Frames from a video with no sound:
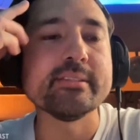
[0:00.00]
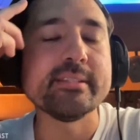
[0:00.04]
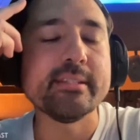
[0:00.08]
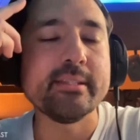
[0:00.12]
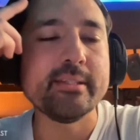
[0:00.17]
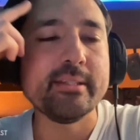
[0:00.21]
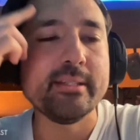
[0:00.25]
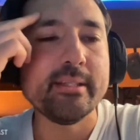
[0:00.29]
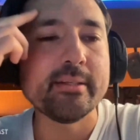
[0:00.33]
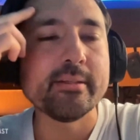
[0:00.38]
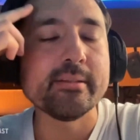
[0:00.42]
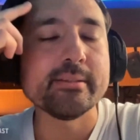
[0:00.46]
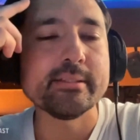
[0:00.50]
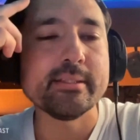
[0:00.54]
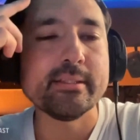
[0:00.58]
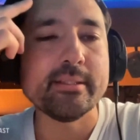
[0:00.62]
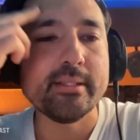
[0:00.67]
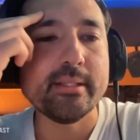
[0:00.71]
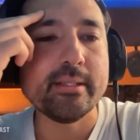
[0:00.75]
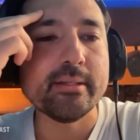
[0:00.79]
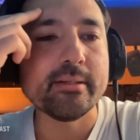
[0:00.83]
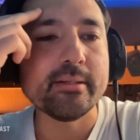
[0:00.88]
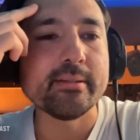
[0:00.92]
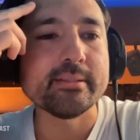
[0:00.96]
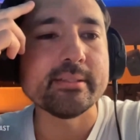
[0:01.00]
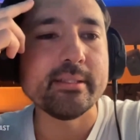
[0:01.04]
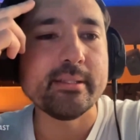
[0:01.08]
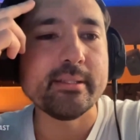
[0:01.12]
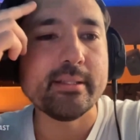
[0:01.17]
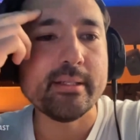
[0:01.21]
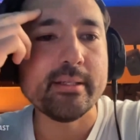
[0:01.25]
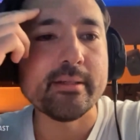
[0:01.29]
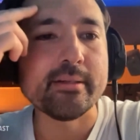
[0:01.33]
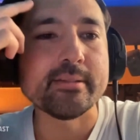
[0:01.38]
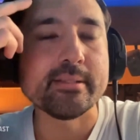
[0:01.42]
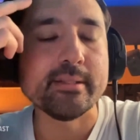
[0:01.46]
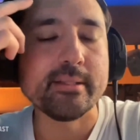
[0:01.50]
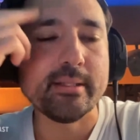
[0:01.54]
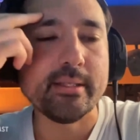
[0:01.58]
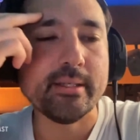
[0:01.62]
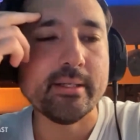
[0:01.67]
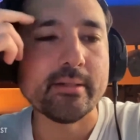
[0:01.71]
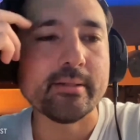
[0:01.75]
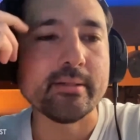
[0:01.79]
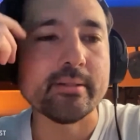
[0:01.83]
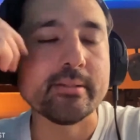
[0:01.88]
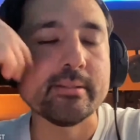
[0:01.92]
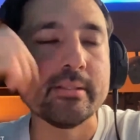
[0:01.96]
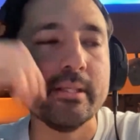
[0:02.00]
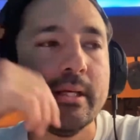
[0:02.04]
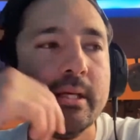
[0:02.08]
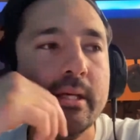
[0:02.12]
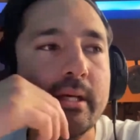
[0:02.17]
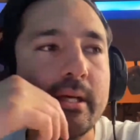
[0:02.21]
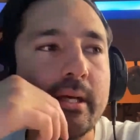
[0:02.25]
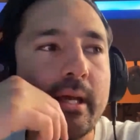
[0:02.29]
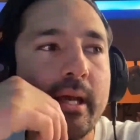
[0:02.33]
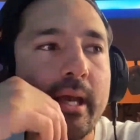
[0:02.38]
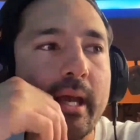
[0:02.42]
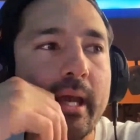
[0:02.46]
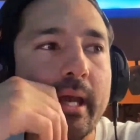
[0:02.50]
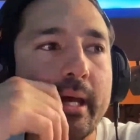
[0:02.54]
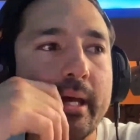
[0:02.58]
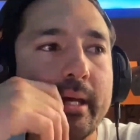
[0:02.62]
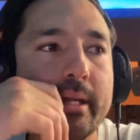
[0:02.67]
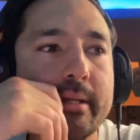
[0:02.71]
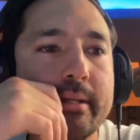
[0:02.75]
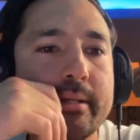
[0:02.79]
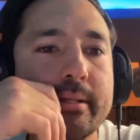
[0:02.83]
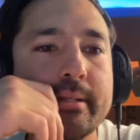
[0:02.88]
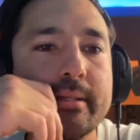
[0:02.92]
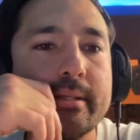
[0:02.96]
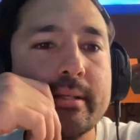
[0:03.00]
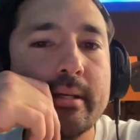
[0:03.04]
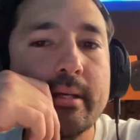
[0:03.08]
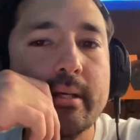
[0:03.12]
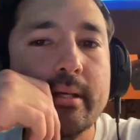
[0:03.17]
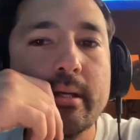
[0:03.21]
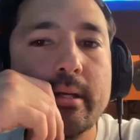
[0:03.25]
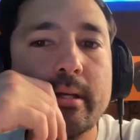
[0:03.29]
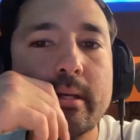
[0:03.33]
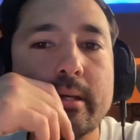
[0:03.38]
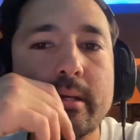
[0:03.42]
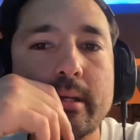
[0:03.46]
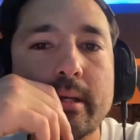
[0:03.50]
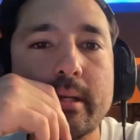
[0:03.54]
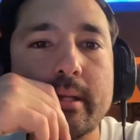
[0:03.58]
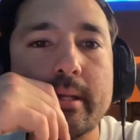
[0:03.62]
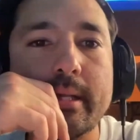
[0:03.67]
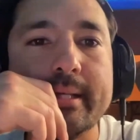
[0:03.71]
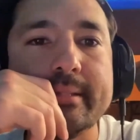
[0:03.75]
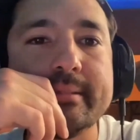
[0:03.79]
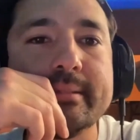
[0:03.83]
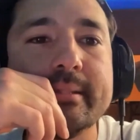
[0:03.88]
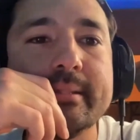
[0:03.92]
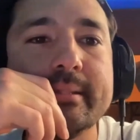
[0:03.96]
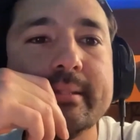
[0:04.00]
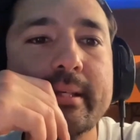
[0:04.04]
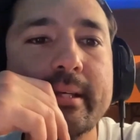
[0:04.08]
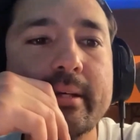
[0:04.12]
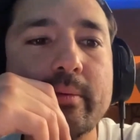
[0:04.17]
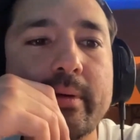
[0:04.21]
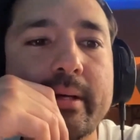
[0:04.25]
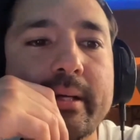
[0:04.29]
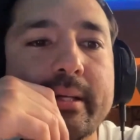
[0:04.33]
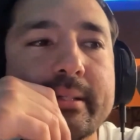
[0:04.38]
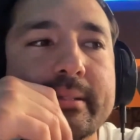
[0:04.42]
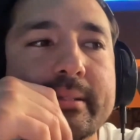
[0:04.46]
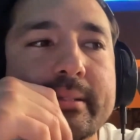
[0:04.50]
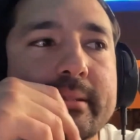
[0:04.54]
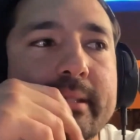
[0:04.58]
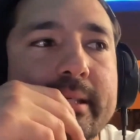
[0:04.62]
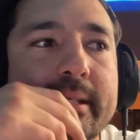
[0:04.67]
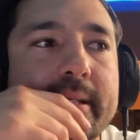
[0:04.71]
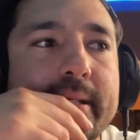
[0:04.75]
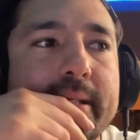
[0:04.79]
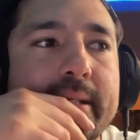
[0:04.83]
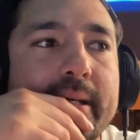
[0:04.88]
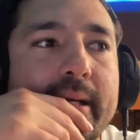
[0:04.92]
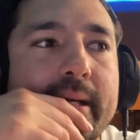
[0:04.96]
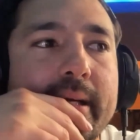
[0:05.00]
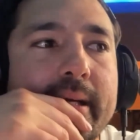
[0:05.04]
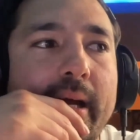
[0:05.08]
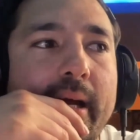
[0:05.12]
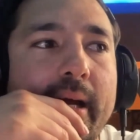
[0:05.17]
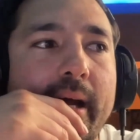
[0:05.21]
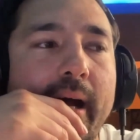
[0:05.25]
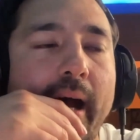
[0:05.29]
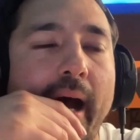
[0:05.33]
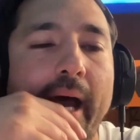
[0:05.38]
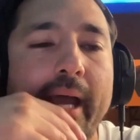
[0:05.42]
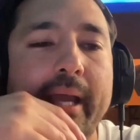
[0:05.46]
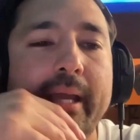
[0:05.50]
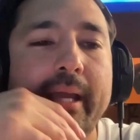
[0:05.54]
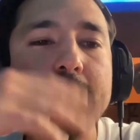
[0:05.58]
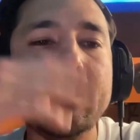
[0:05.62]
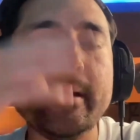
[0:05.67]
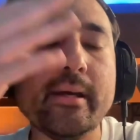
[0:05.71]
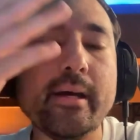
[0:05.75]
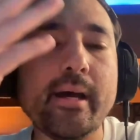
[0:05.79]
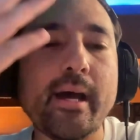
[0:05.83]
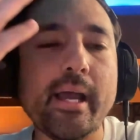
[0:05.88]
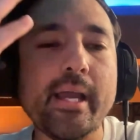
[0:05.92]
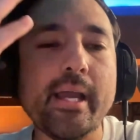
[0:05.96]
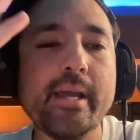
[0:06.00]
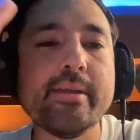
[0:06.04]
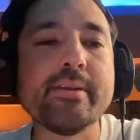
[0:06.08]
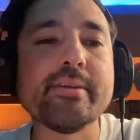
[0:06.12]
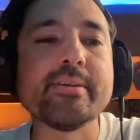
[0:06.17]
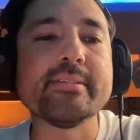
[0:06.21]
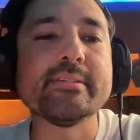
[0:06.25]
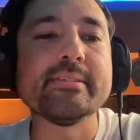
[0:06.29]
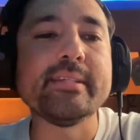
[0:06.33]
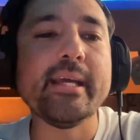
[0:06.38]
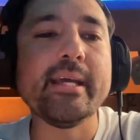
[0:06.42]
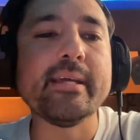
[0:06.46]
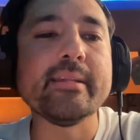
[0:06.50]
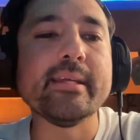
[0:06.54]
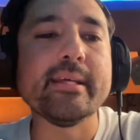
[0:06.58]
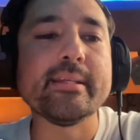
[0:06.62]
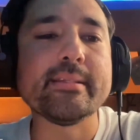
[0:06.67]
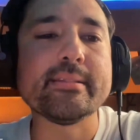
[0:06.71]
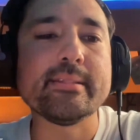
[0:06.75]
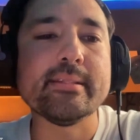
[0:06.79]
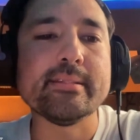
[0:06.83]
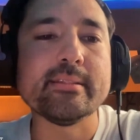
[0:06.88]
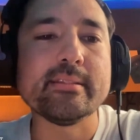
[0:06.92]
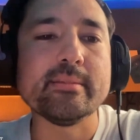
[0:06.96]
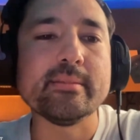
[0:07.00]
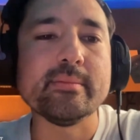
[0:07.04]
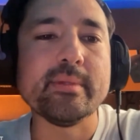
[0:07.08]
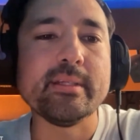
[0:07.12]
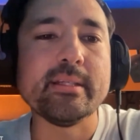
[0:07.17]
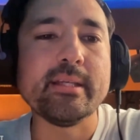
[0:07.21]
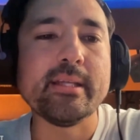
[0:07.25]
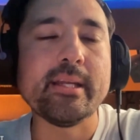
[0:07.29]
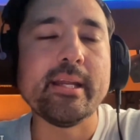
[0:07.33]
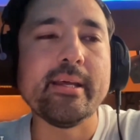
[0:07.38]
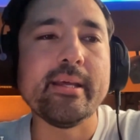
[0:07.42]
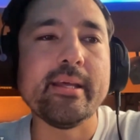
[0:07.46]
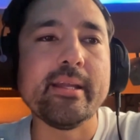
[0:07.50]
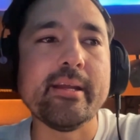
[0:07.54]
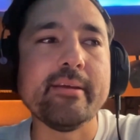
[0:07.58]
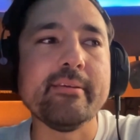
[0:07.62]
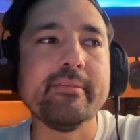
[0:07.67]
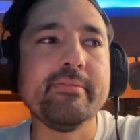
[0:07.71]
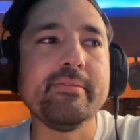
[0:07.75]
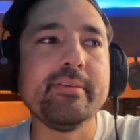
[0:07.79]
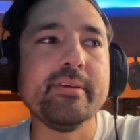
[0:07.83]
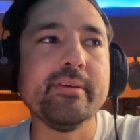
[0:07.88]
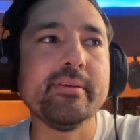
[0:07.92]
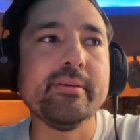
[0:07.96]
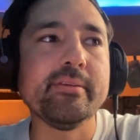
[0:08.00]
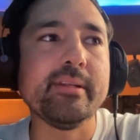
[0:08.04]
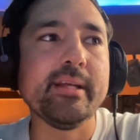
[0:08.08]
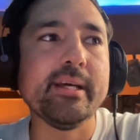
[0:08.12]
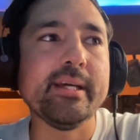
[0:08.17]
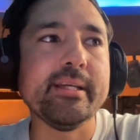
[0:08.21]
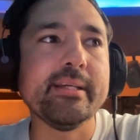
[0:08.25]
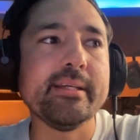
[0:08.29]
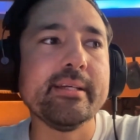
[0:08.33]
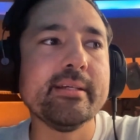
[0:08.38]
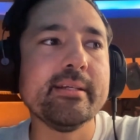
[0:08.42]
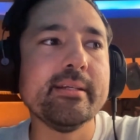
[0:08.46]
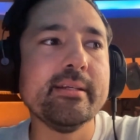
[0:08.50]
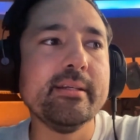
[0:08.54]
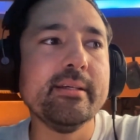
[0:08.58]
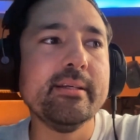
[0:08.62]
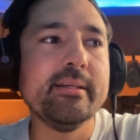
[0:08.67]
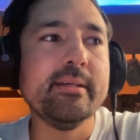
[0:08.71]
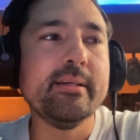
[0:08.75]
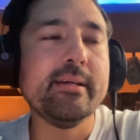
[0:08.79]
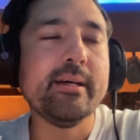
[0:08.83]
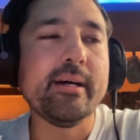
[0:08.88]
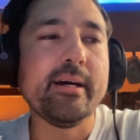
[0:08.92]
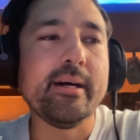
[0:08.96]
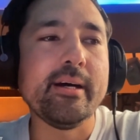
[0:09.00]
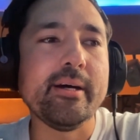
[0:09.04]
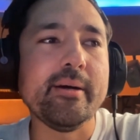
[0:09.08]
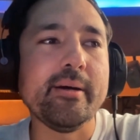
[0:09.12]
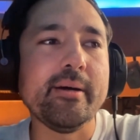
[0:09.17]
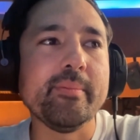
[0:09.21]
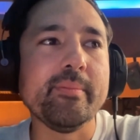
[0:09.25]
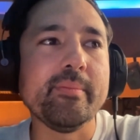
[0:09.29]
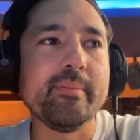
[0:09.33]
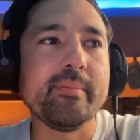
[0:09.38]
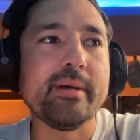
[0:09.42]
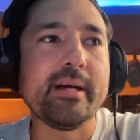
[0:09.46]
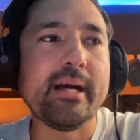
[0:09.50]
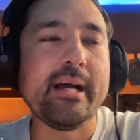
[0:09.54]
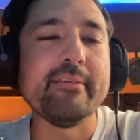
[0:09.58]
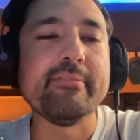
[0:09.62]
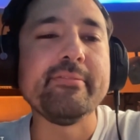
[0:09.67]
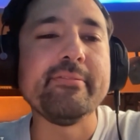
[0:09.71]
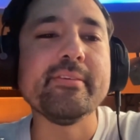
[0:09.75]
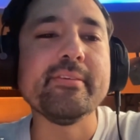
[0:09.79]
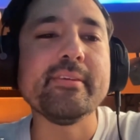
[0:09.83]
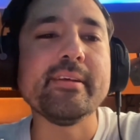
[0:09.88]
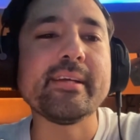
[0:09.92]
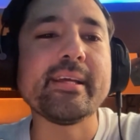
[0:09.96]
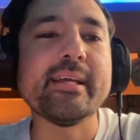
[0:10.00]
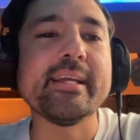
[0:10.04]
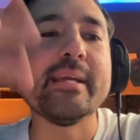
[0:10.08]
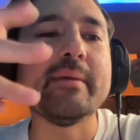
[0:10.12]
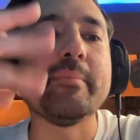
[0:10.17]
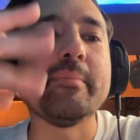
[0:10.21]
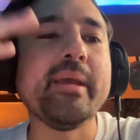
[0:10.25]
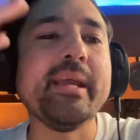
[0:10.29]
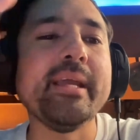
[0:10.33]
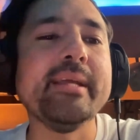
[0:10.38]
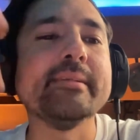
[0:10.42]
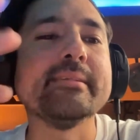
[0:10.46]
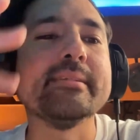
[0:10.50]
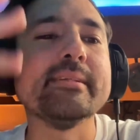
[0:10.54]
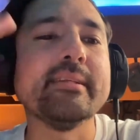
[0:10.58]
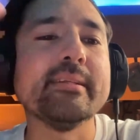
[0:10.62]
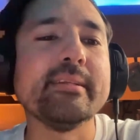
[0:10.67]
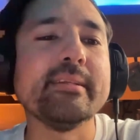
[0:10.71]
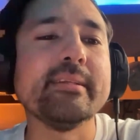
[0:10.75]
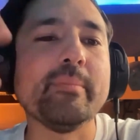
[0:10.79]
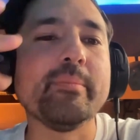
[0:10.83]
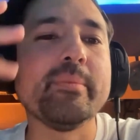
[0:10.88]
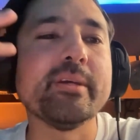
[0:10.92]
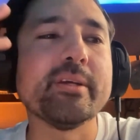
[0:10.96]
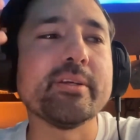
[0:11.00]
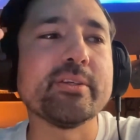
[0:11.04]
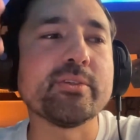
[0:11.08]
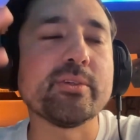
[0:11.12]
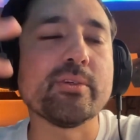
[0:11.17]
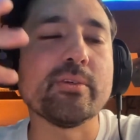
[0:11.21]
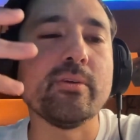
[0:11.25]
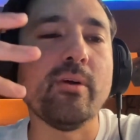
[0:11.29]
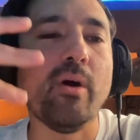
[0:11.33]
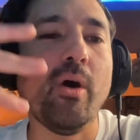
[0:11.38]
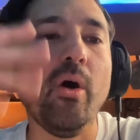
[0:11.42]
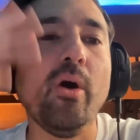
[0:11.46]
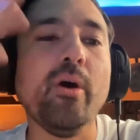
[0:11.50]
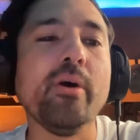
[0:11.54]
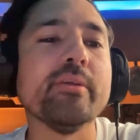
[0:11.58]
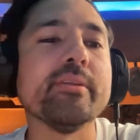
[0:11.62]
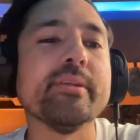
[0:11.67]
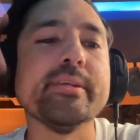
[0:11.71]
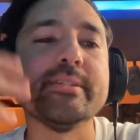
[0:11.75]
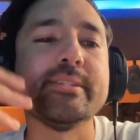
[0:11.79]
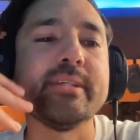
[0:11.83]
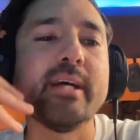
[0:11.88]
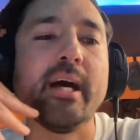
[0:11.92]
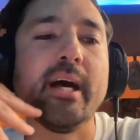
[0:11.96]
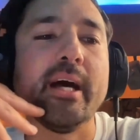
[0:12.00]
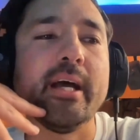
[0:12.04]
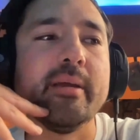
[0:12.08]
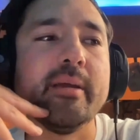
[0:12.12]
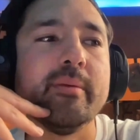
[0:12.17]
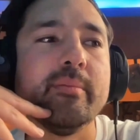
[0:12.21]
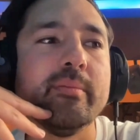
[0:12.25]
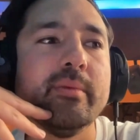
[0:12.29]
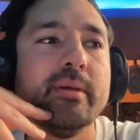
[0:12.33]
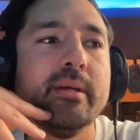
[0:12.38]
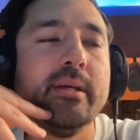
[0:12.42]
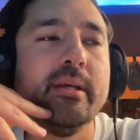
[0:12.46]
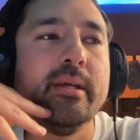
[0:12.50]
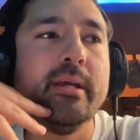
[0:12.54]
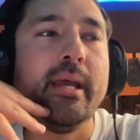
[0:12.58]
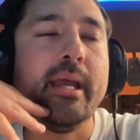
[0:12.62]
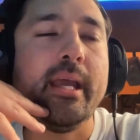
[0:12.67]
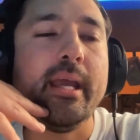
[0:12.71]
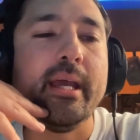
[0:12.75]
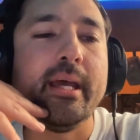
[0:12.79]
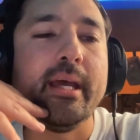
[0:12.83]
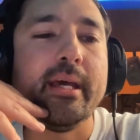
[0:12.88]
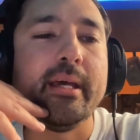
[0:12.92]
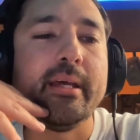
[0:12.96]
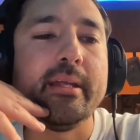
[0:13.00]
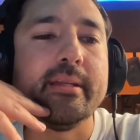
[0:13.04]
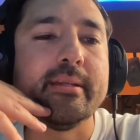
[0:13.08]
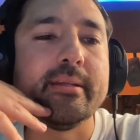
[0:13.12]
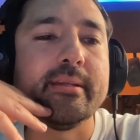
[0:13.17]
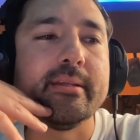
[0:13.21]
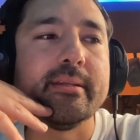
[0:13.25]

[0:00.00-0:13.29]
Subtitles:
and years and years and years and years, and that's the thing, right? Is like I understand that sentiment, and I feel like I get painted in that picture all the time, and